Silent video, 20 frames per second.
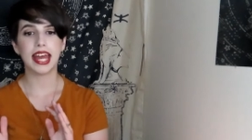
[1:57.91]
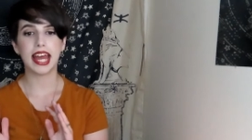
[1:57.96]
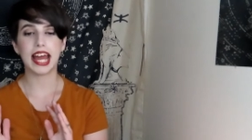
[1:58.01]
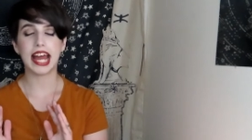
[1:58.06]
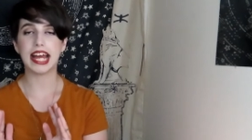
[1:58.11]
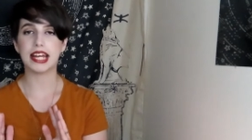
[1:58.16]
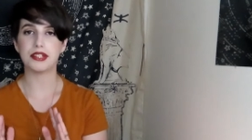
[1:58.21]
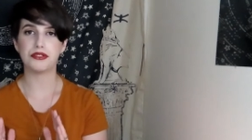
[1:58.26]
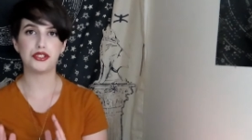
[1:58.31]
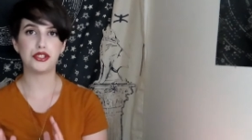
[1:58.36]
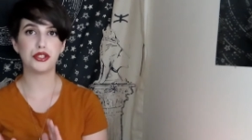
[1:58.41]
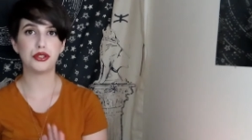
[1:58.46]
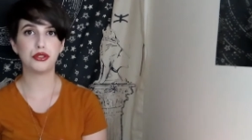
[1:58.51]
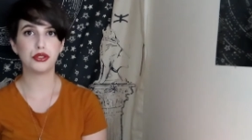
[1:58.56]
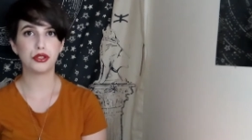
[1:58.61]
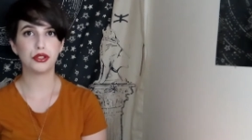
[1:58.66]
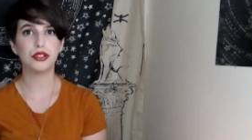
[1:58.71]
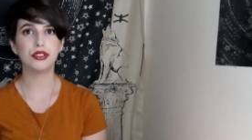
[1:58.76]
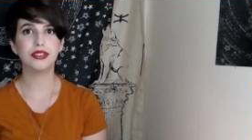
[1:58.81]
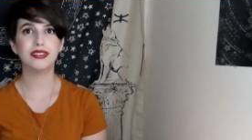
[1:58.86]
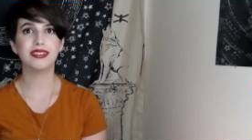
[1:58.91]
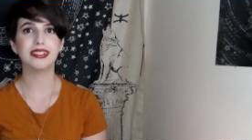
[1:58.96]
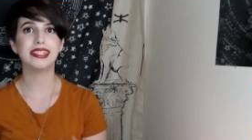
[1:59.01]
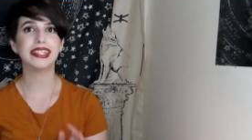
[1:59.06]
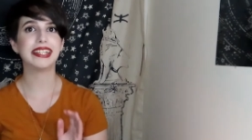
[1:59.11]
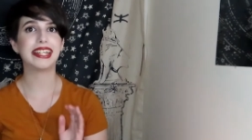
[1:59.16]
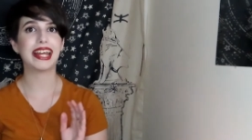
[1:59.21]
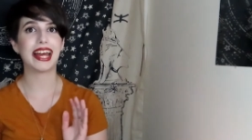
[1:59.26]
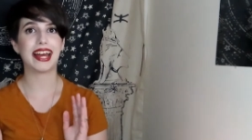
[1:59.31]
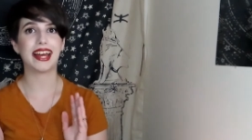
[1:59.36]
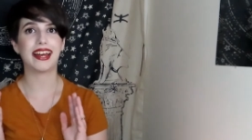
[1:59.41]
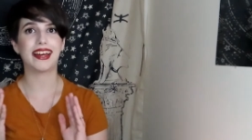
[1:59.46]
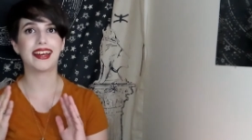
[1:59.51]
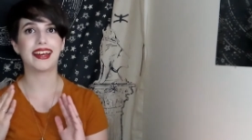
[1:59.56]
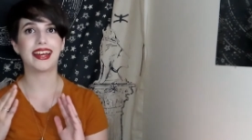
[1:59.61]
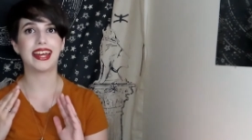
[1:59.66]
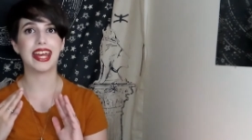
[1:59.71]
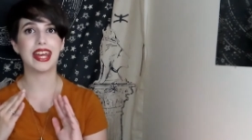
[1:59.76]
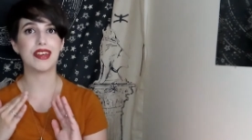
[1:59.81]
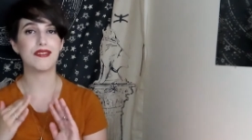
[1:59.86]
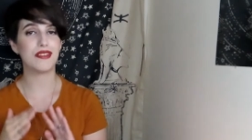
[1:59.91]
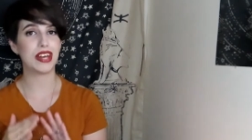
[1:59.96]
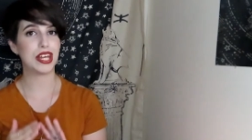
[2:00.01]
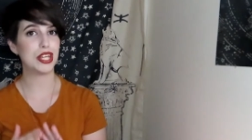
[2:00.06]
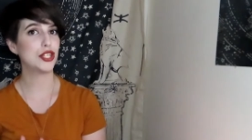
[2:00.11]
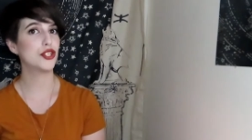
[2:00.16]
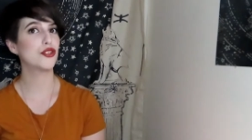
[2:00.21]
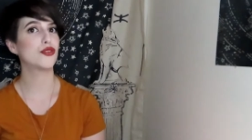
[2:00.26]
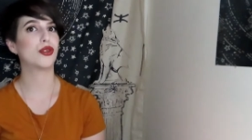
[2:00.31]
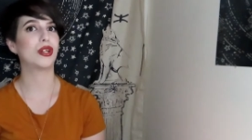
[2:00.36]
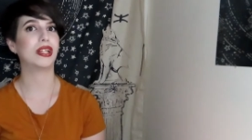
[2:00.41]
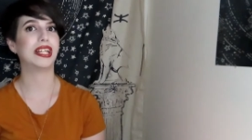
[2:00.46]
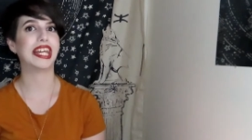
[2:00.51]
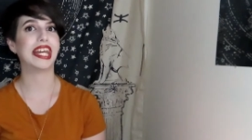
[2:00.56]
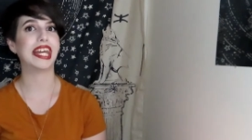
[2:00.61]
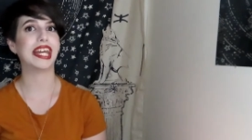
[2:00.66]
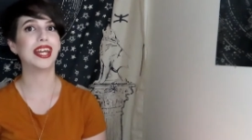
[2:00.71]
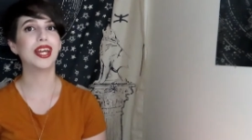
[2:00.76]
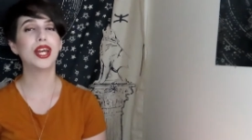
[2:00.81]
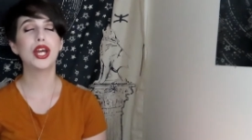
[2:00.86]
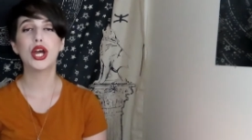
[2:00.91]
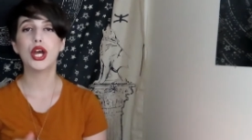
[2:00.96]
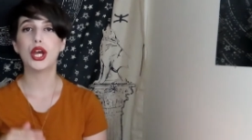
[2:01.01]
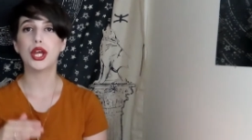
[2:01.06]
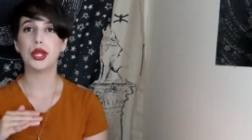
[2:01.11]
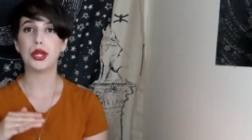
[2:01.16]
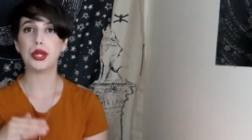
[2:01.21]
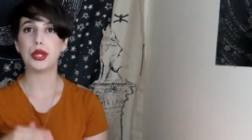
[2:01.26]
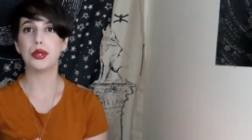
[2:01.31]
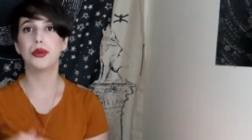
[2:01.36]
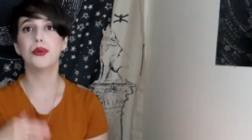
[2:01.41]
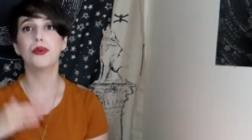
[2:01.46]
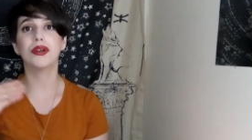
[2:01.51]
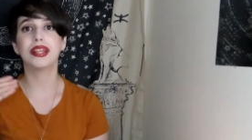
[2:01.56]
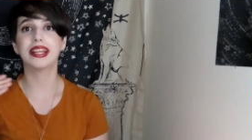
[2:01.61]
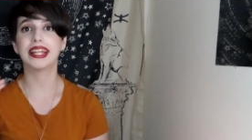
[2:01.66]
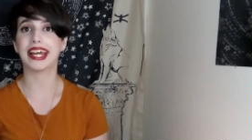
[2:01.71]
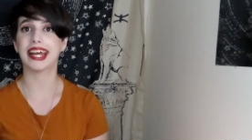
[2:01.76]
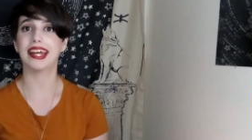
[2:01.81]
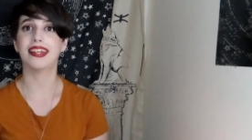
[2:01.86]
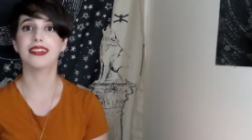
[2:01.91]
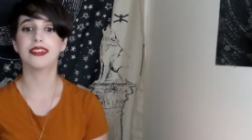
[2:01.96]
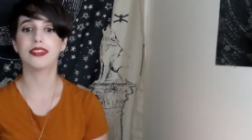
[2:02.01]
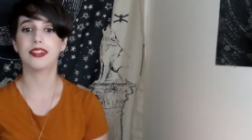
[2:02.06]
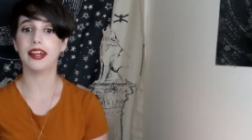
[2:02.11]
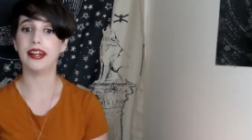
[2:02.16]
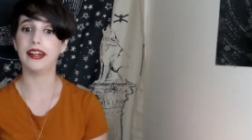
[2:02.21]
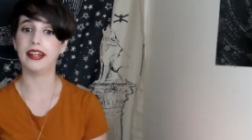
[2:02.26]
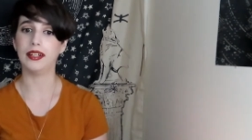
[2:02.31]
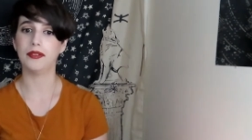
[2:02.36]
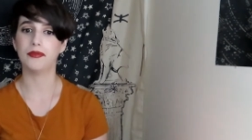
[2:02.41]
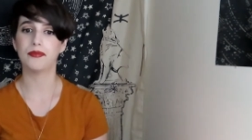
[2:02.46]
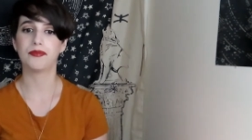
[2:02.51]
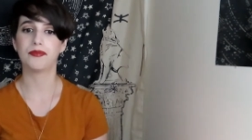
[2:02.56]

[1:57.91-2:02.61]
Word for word: and you know that eventually you will get there.